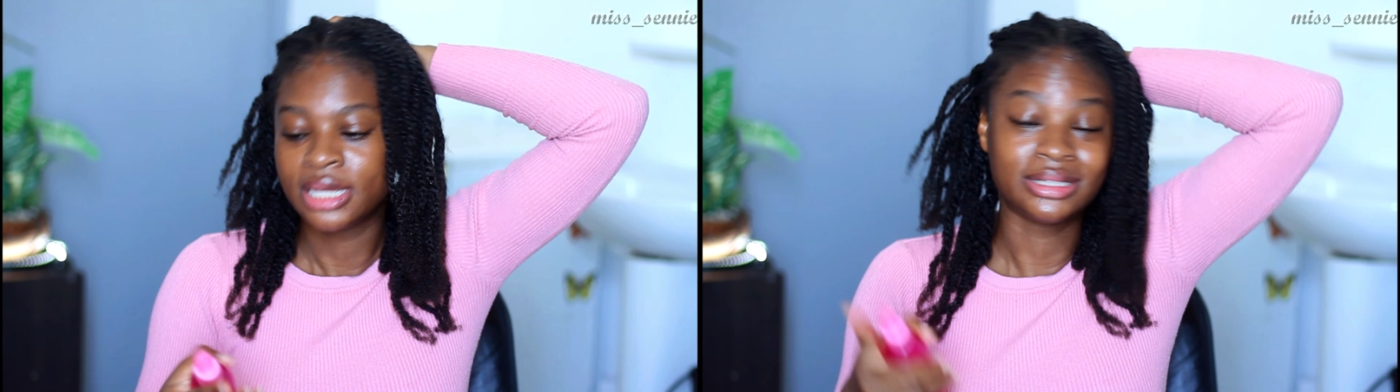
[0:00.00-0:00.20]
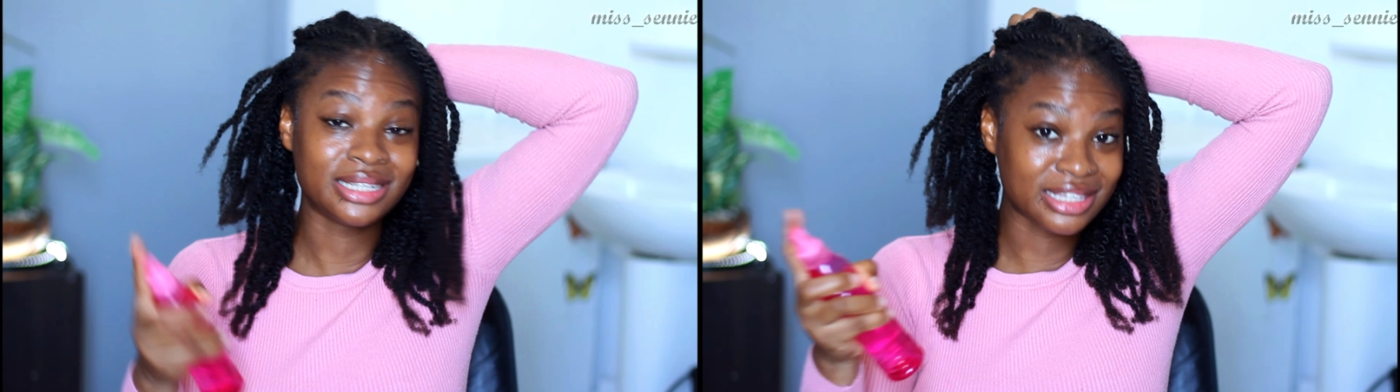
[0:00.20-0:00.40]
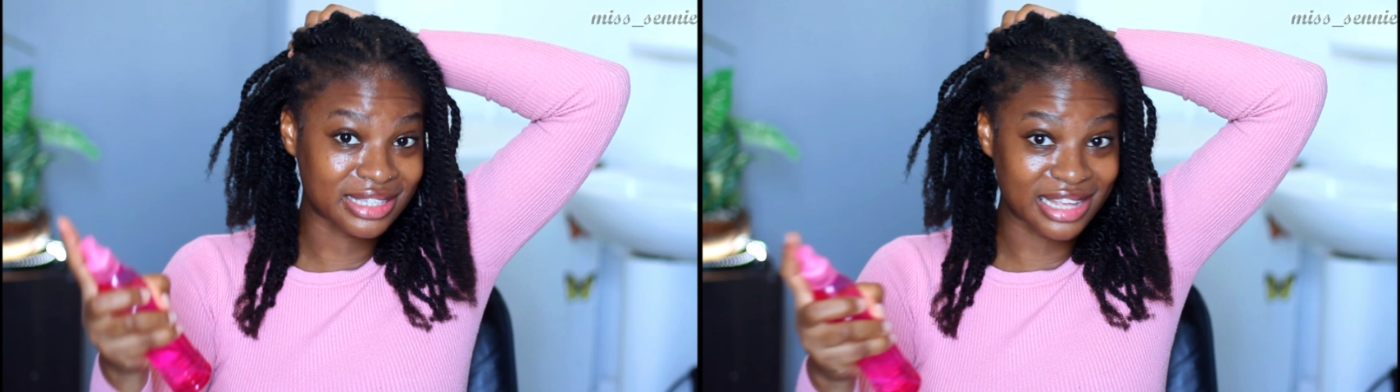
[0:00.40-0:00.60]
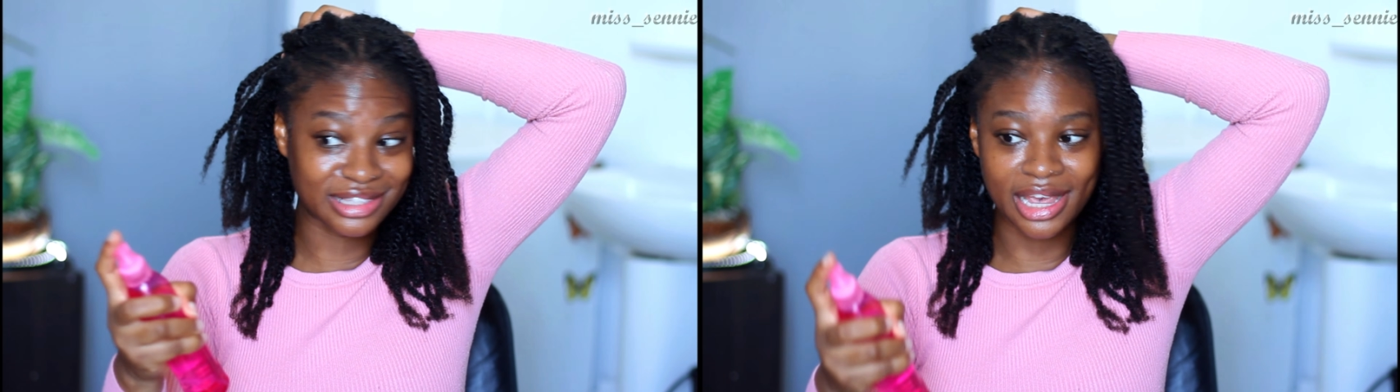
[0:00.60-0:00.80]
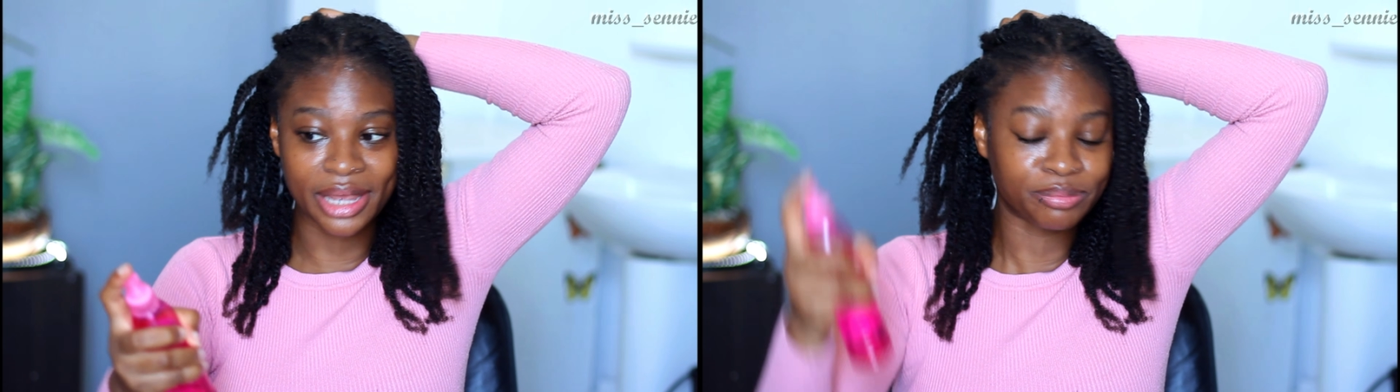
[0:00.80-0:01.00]
this is the
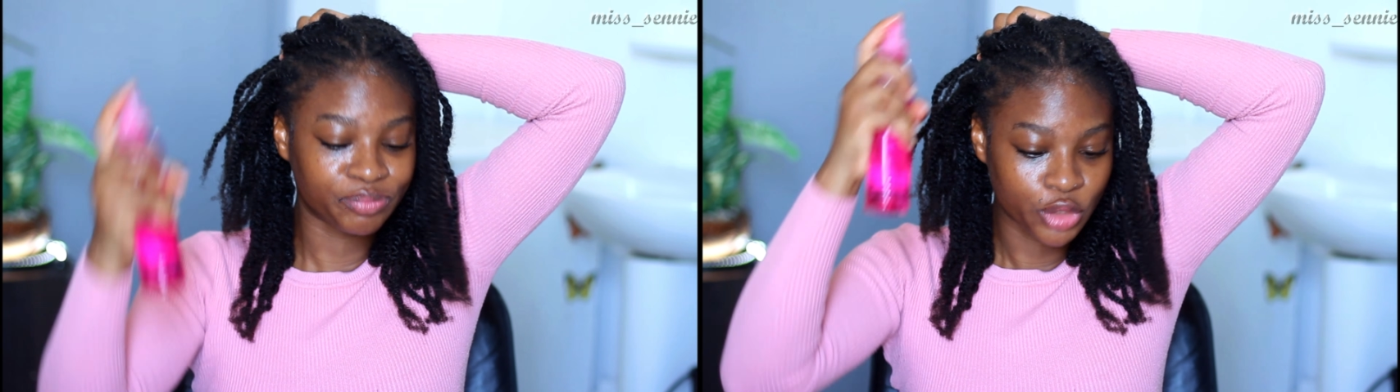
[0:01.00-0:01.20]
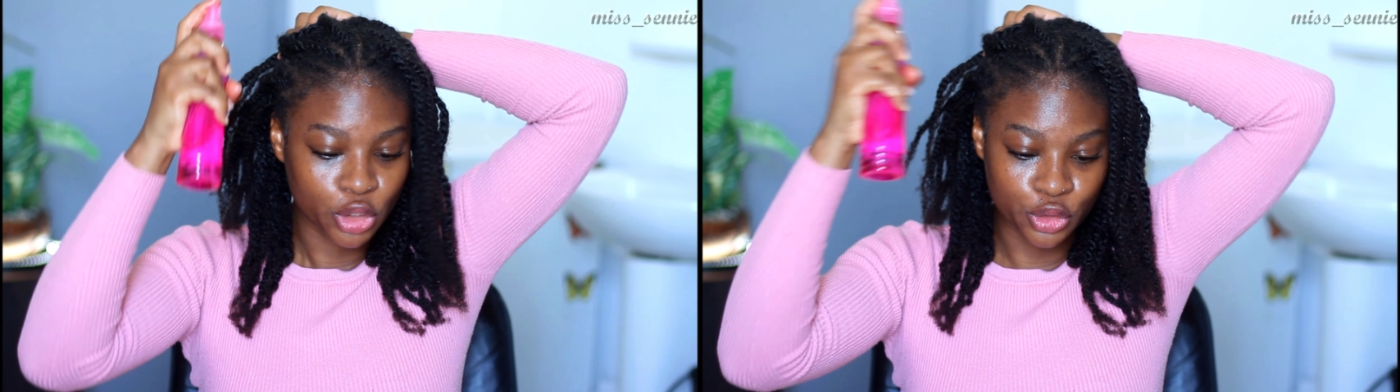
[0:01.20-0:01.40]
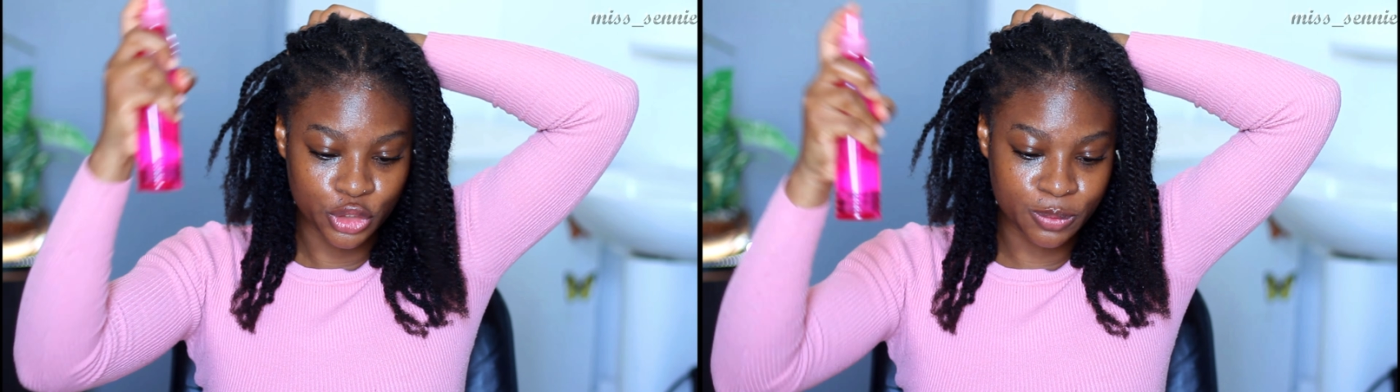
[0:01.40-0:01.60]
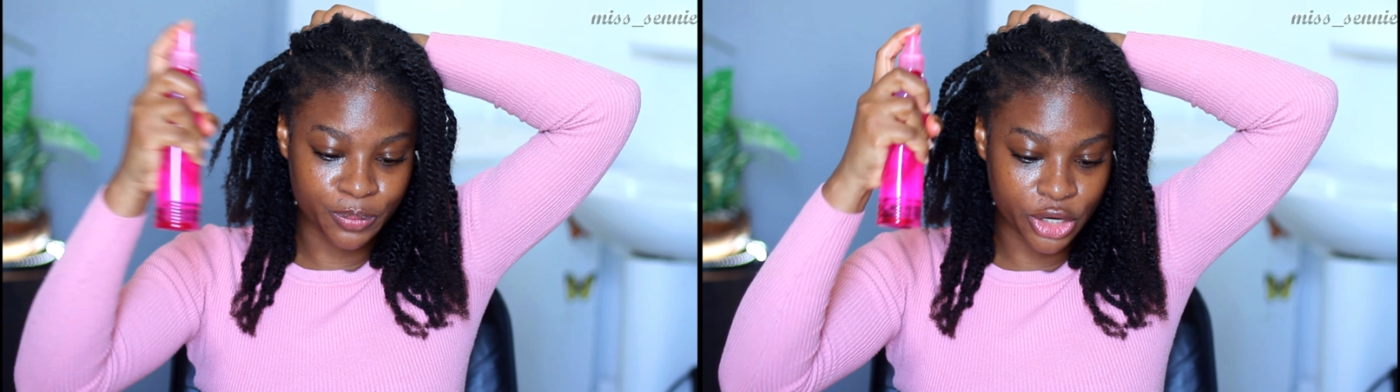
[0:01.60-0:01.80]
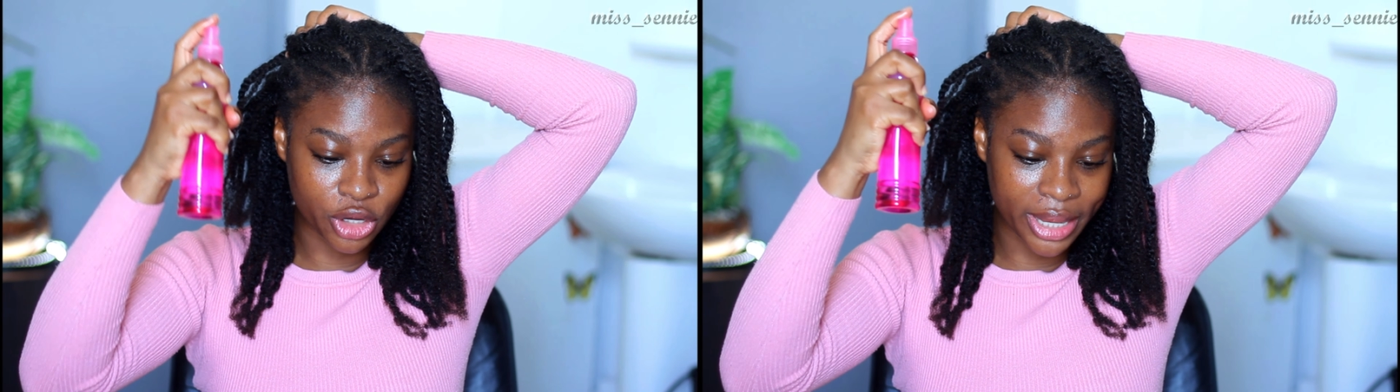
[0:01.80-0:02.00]
time you
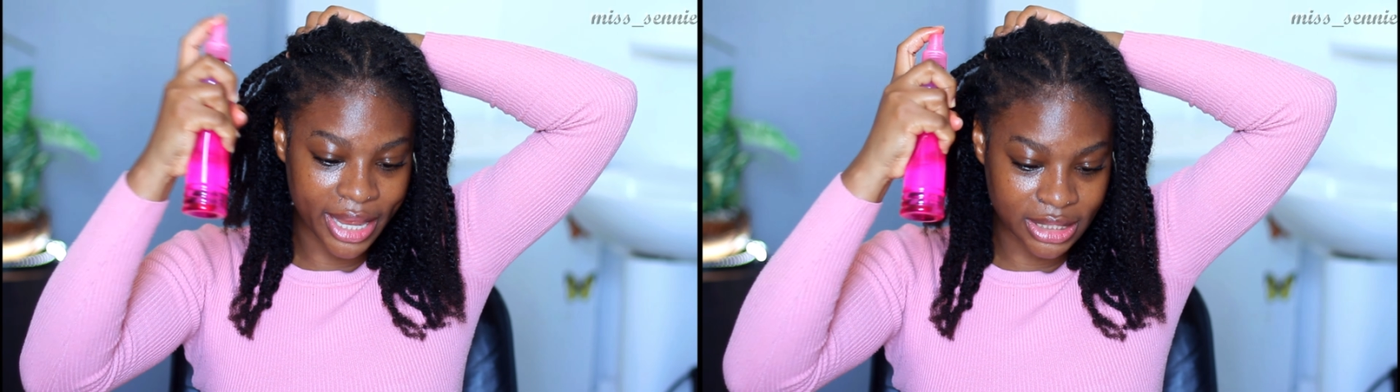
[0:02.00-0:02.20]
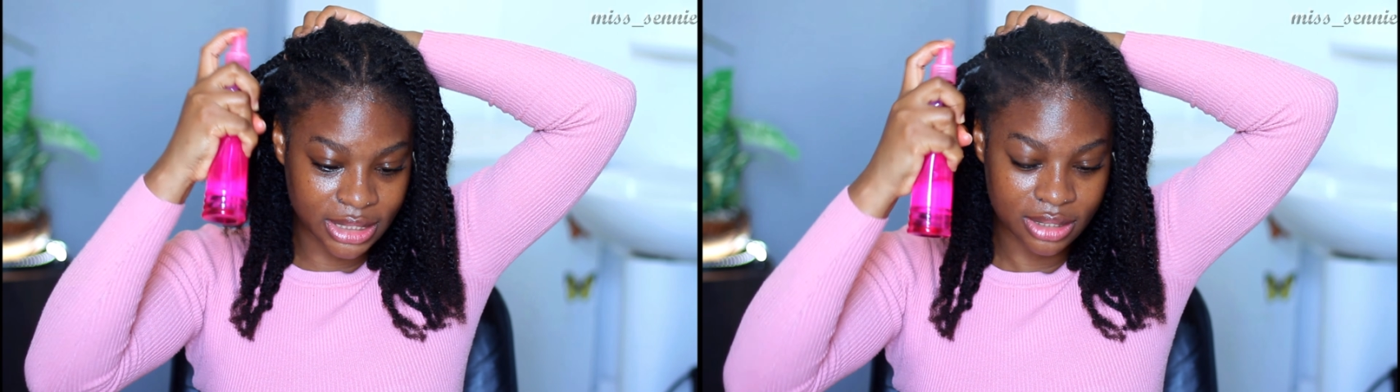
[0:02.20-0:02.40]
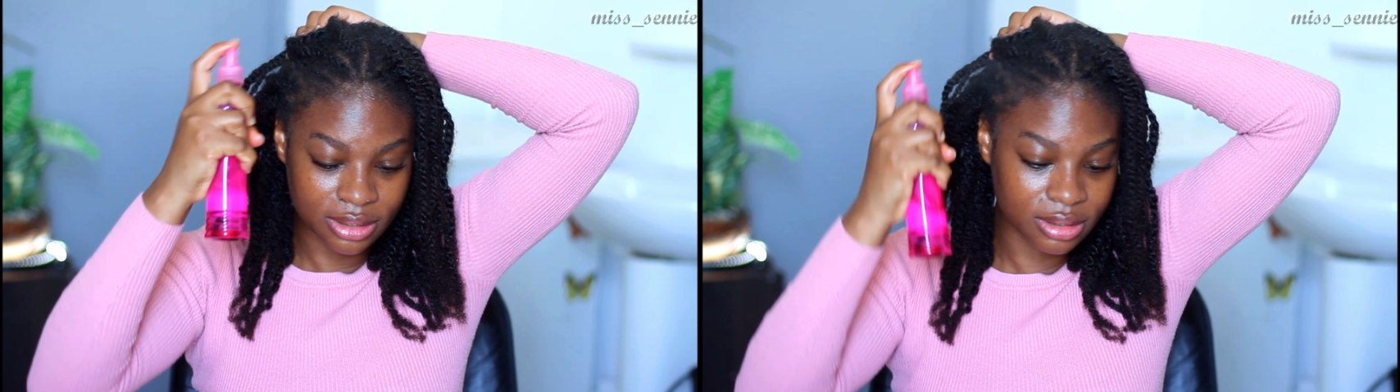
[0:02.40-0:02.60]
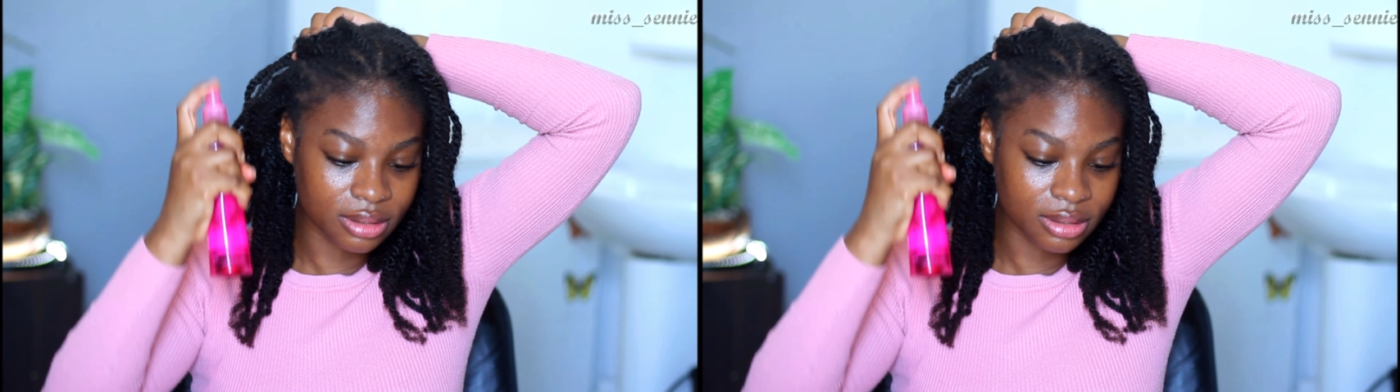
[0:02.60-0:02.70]
spray your edges.